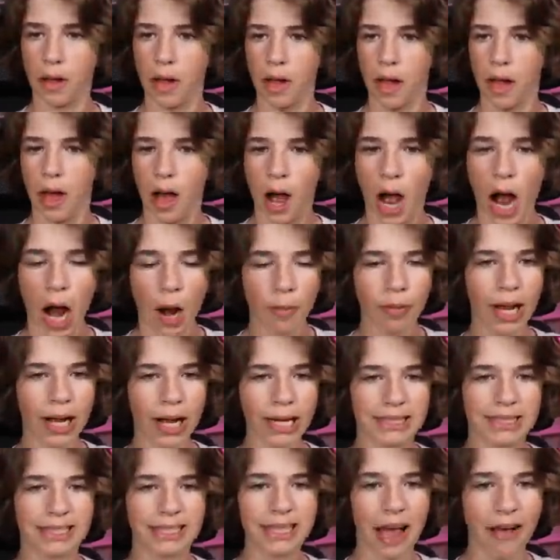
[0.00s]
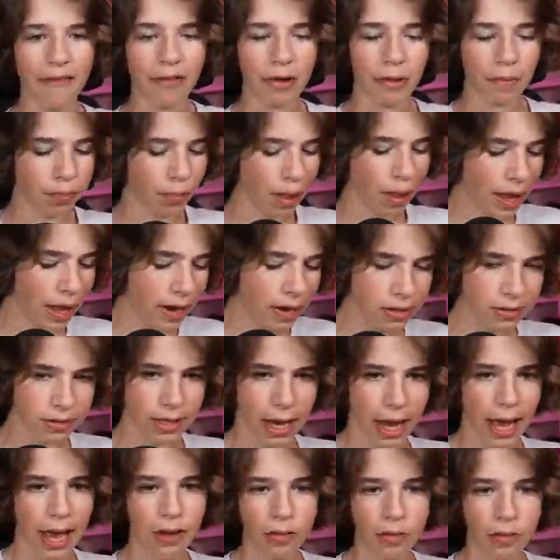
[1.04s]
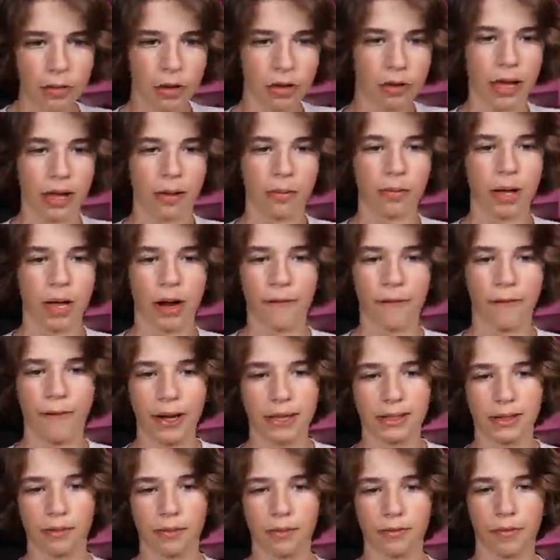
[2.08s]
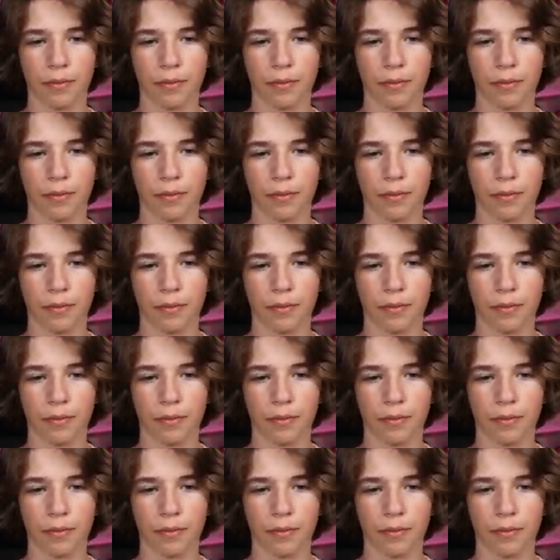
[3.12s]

All right, we got seven players. I don't, okay, we got to find someone from the